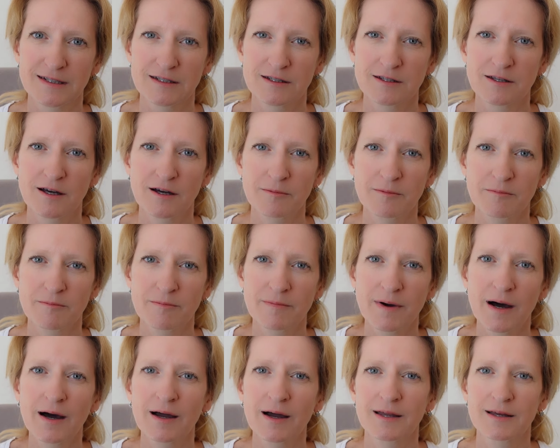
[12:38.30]
Not
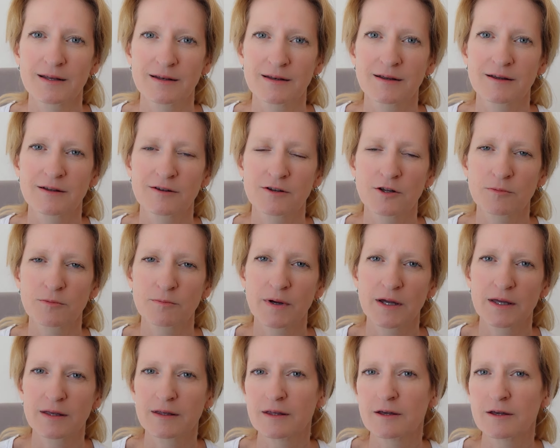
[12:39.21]
mine, not
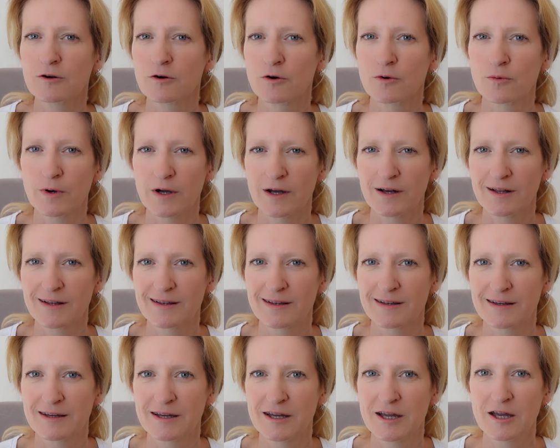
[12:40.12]
my ego will,
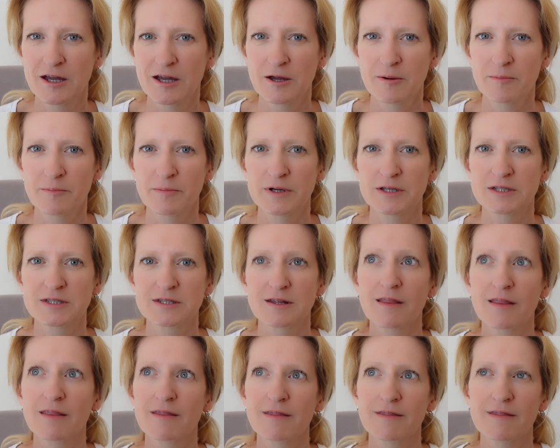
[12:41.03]
but
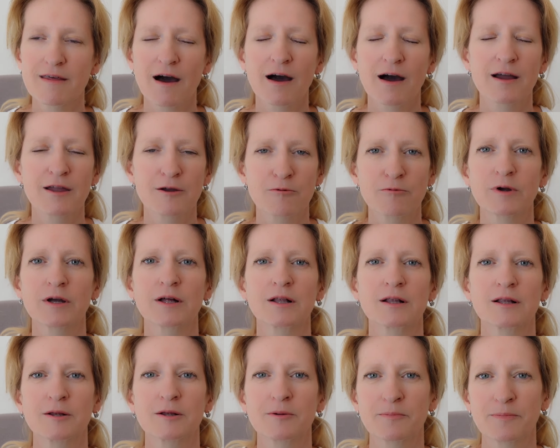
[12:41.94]
thy
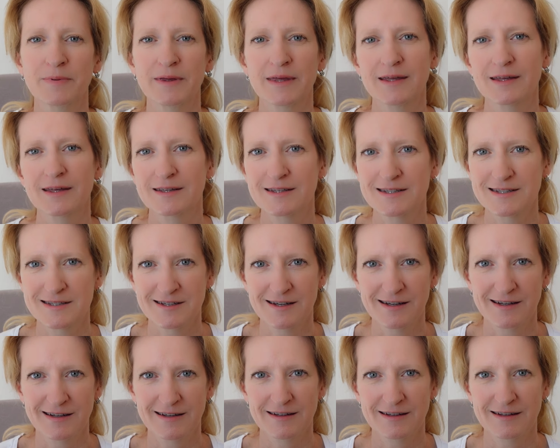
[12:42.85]
will be
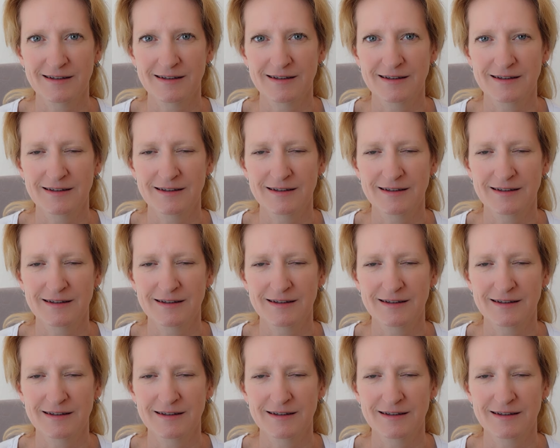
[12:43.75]
done.